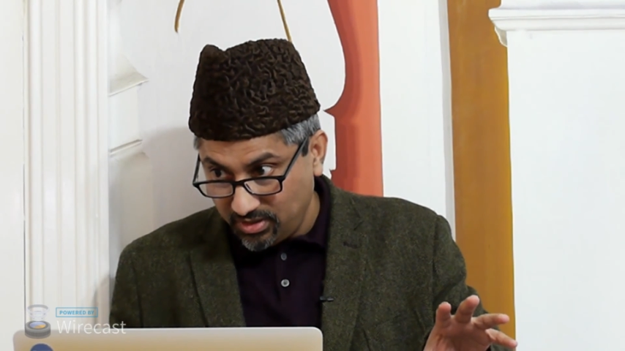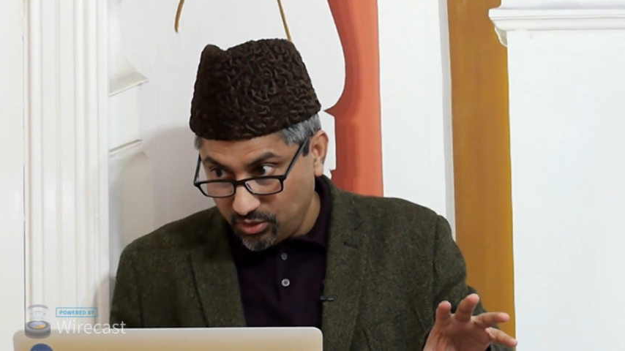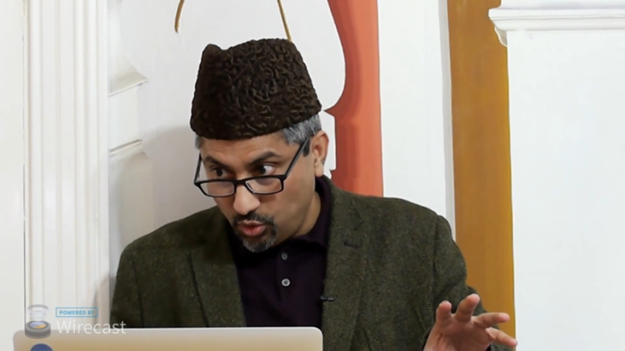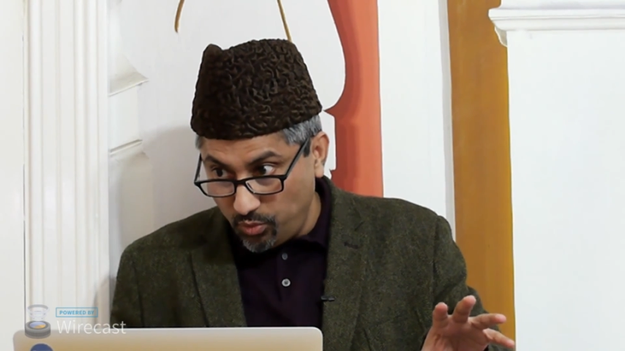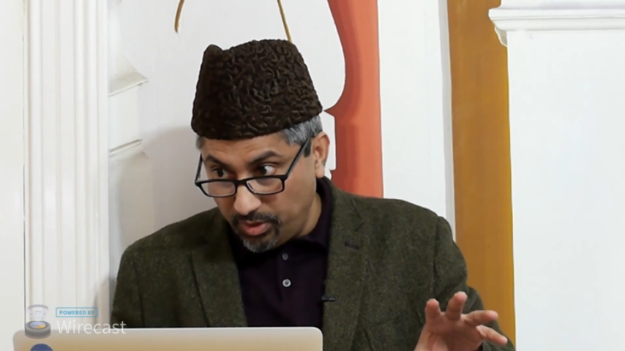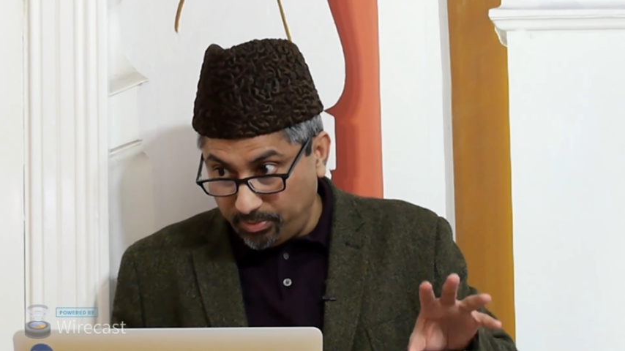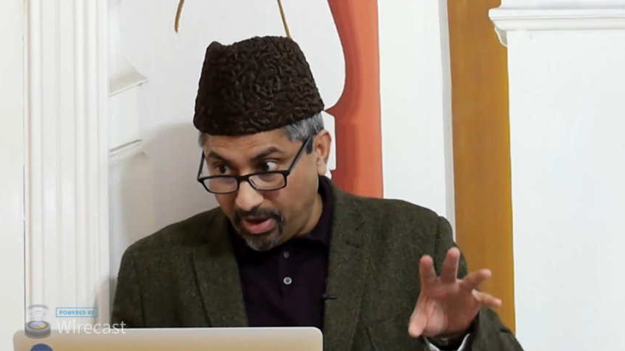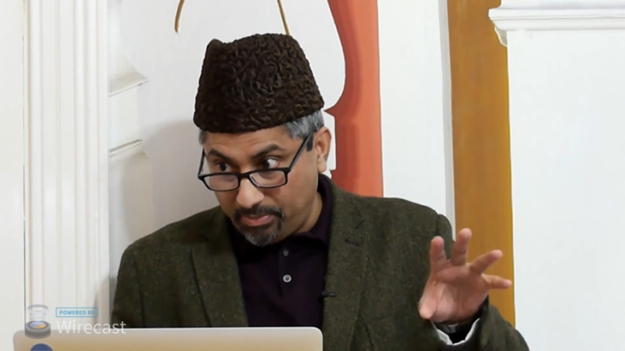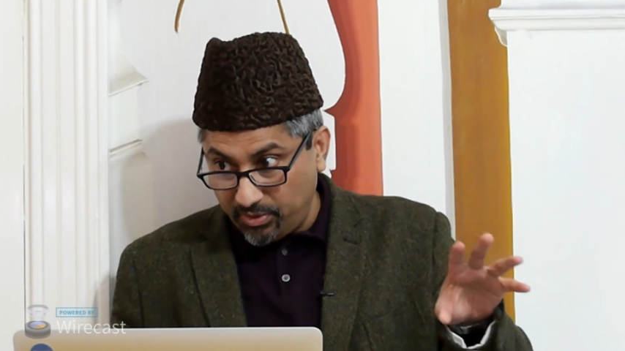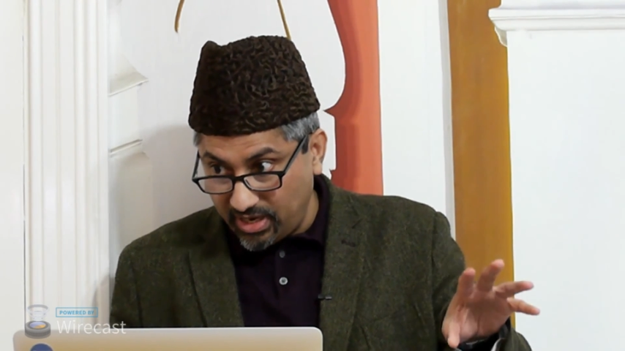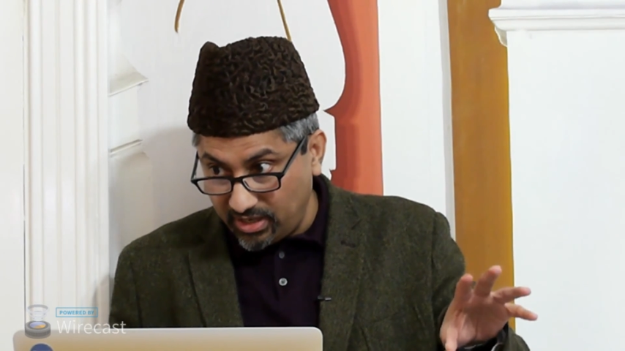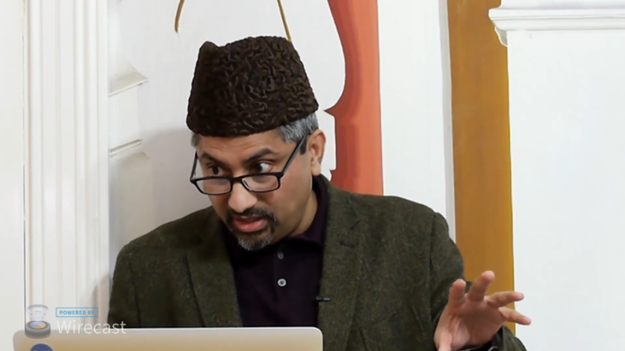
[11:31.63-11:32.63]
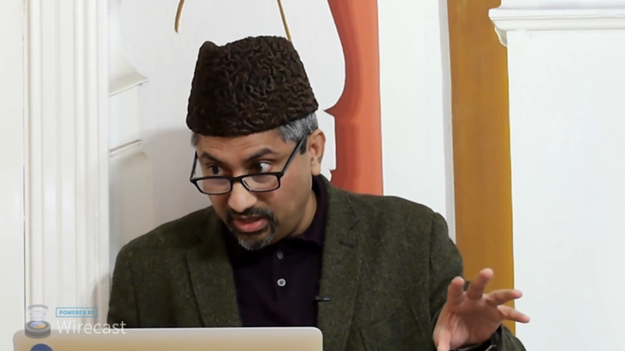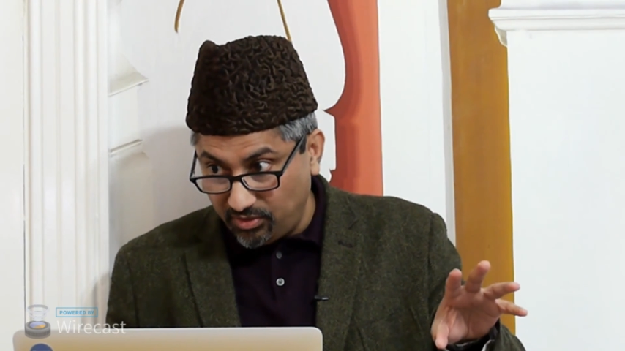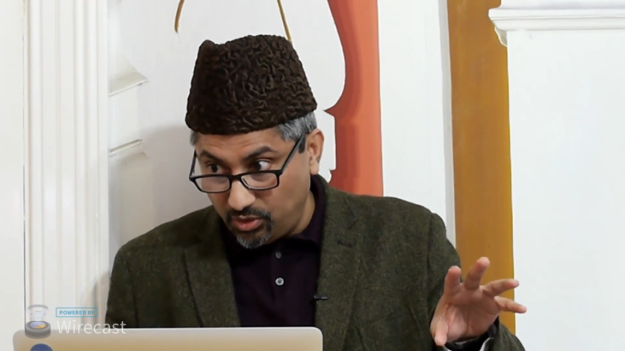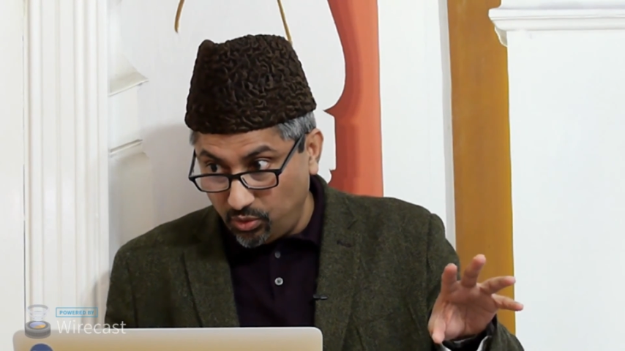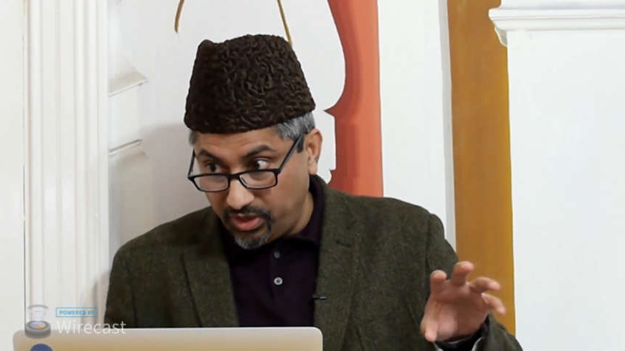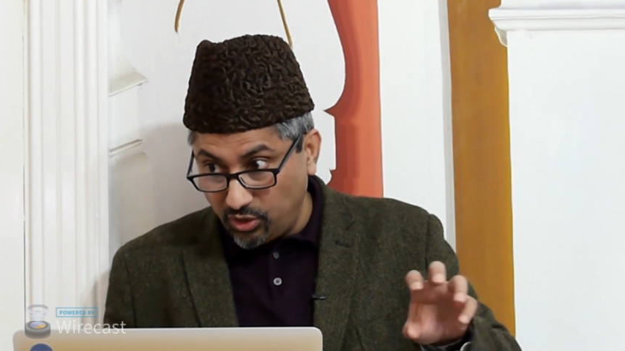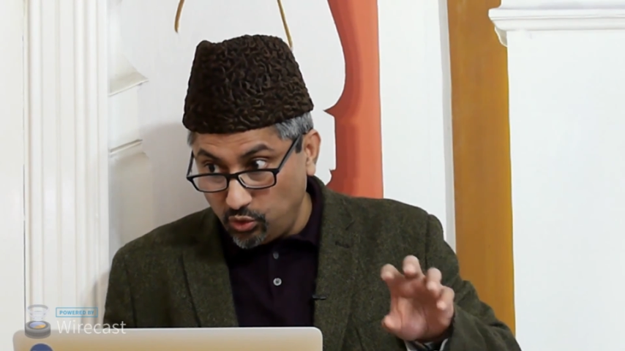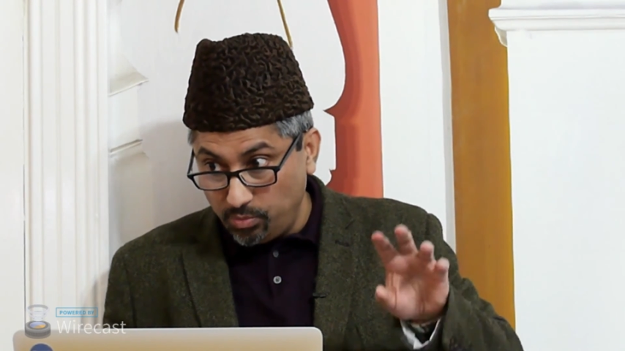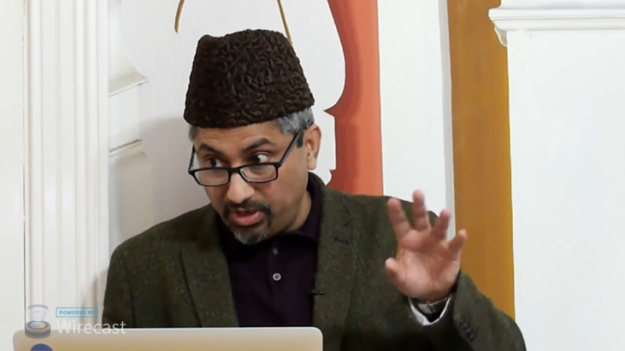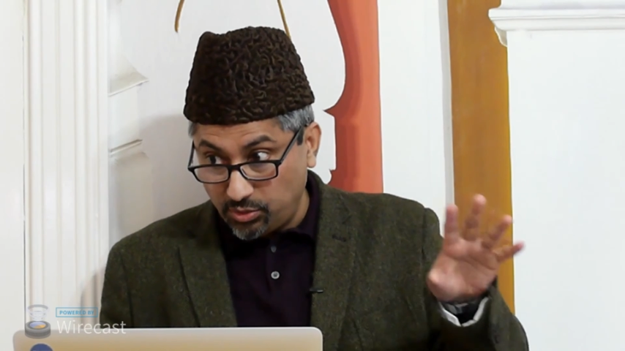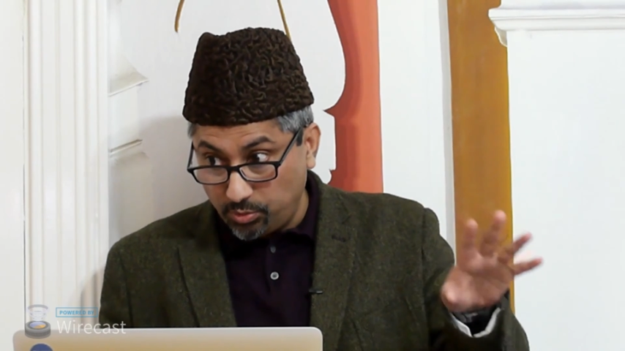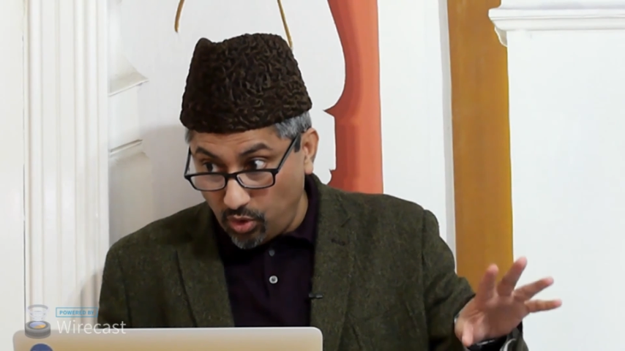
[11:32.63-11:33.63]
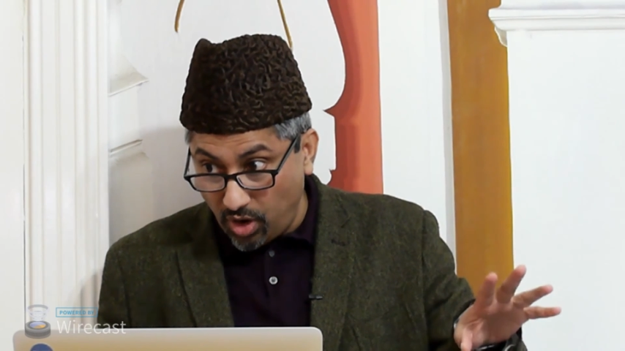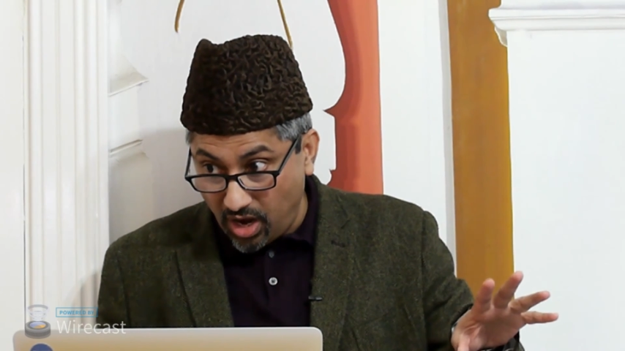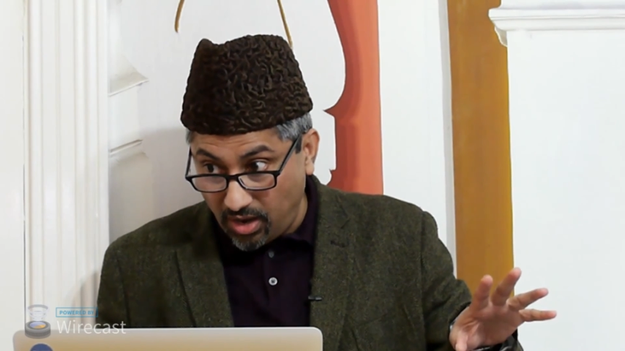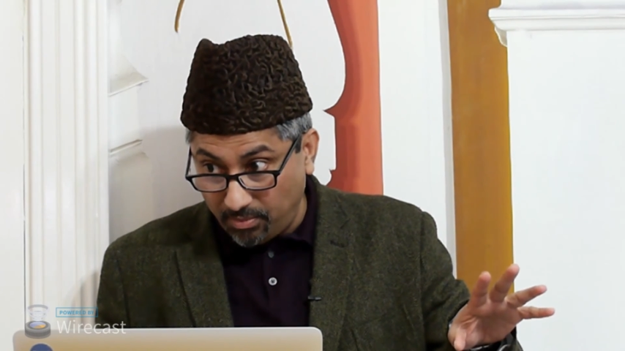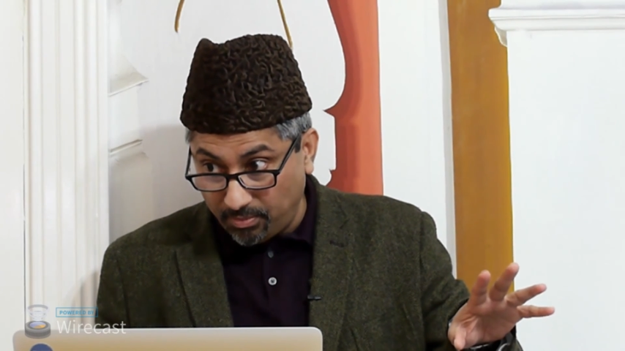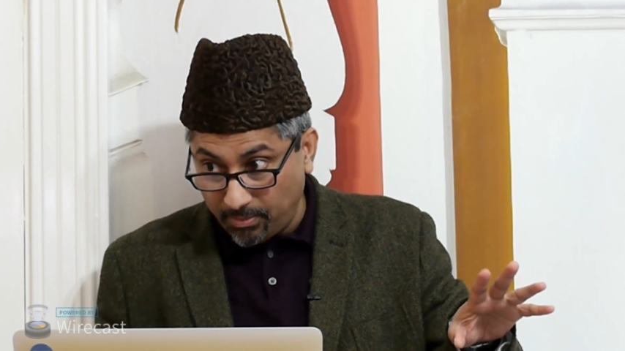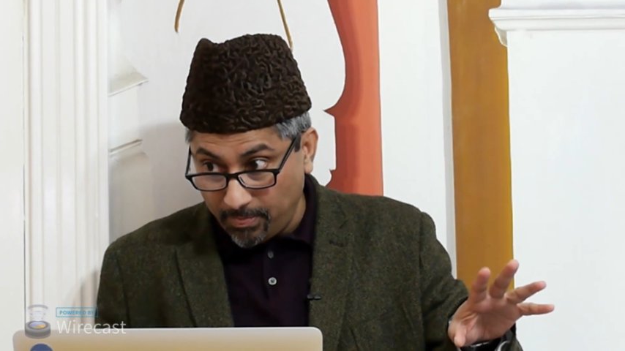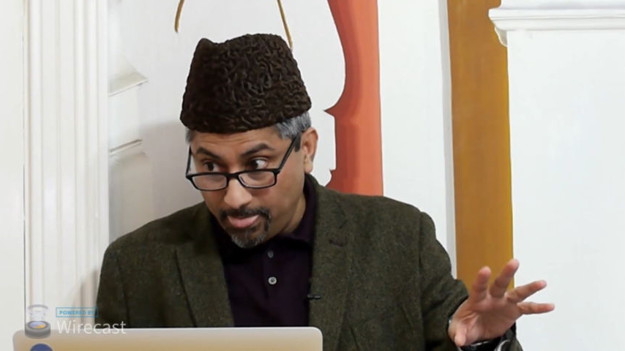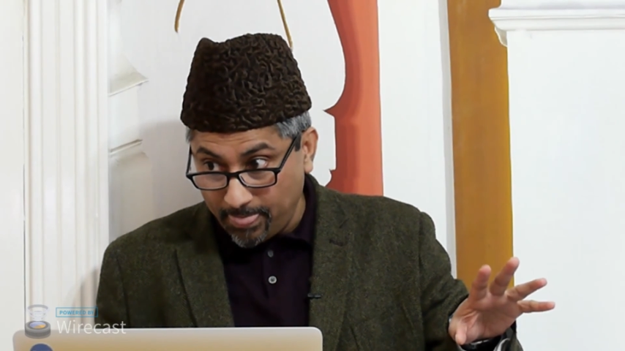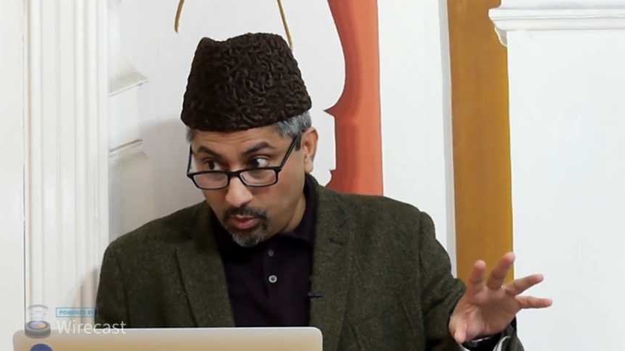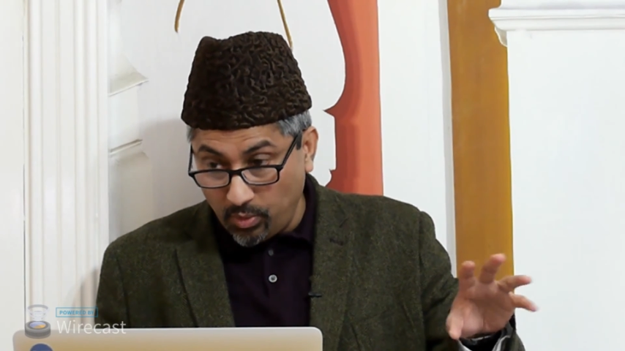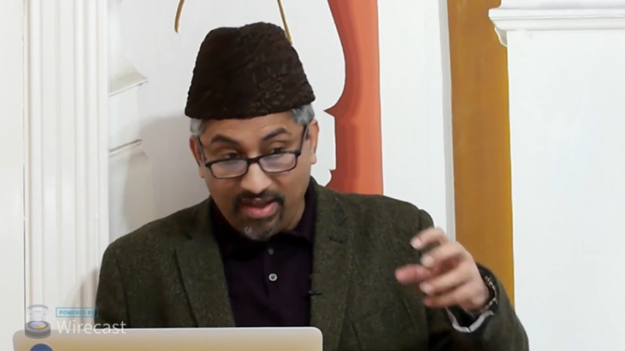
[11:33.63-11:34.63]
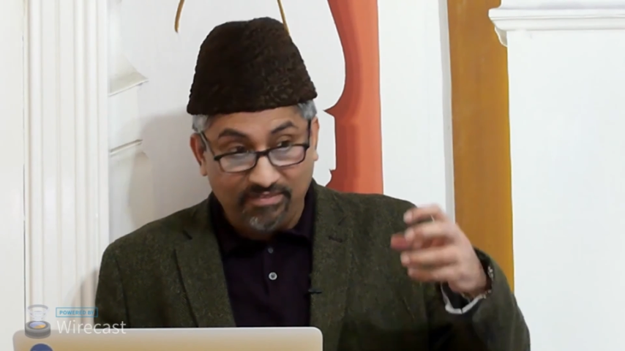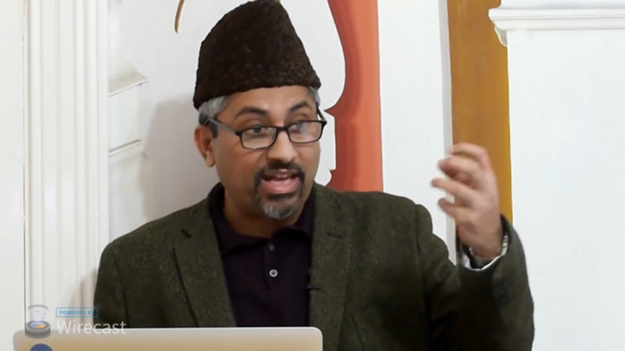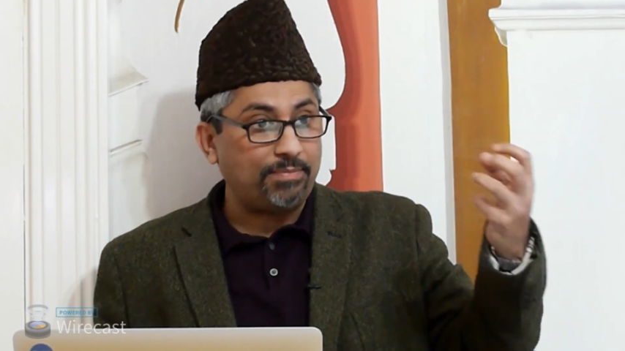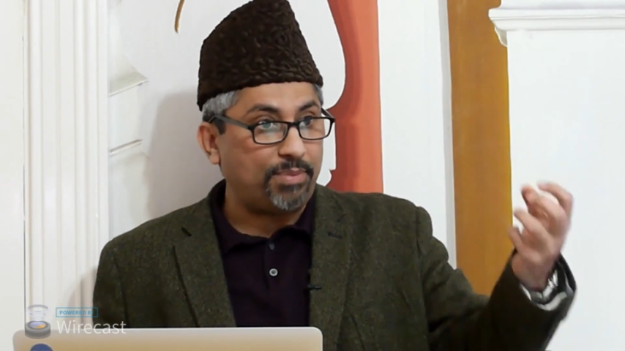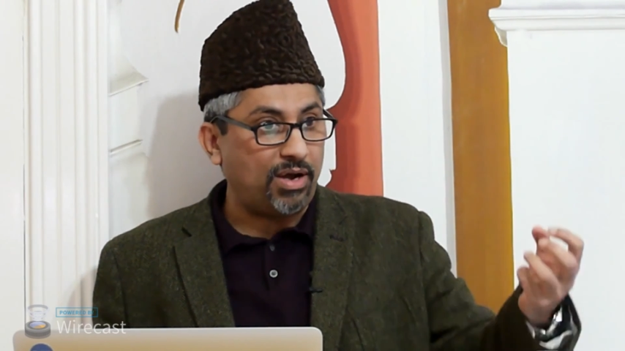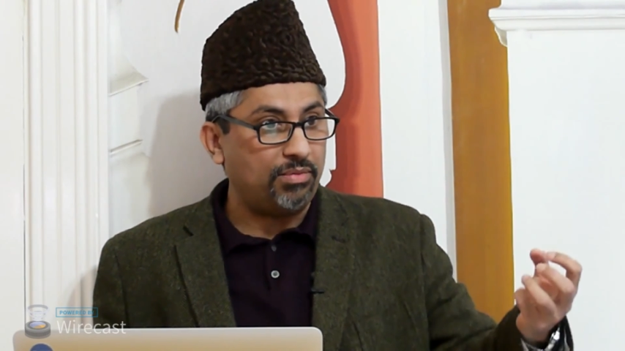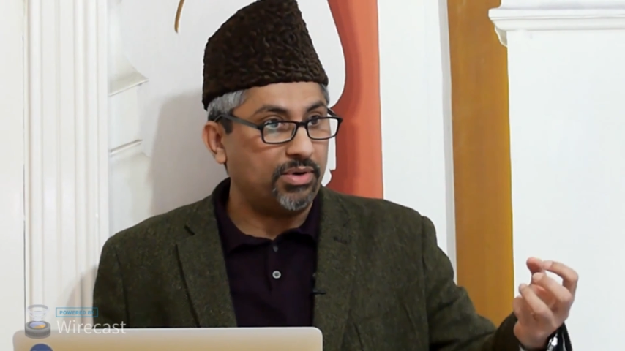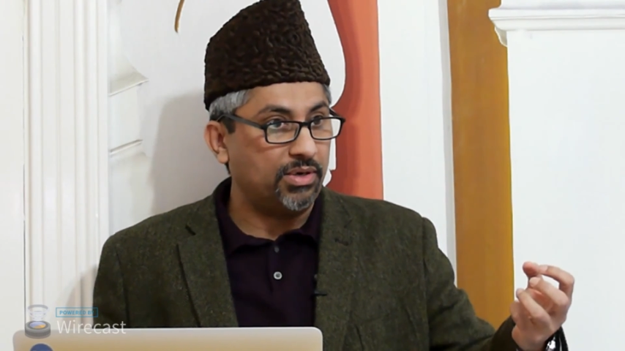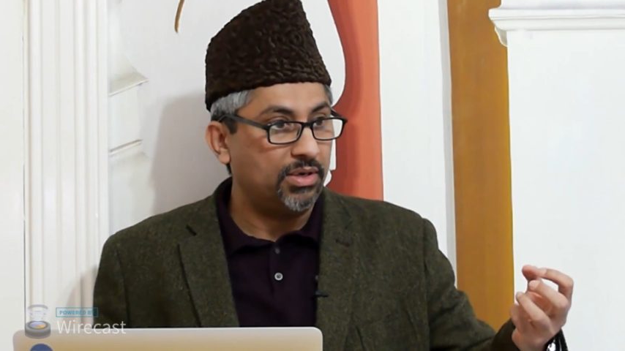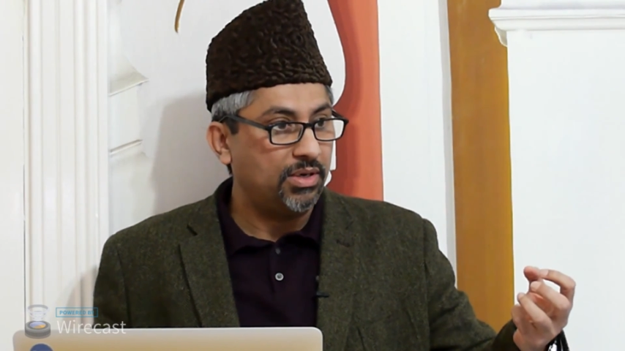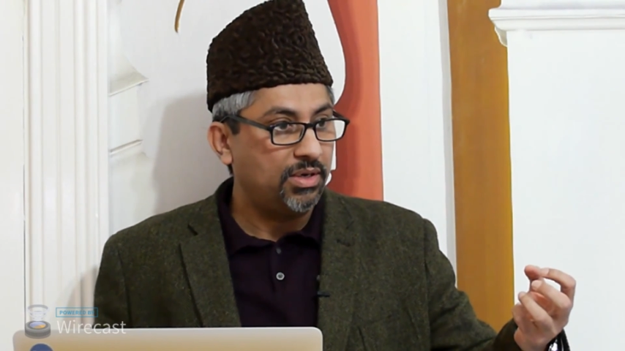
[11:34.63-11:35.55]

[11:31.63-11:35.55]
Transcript: who will propagate evil, who can do much more harm, who have that power.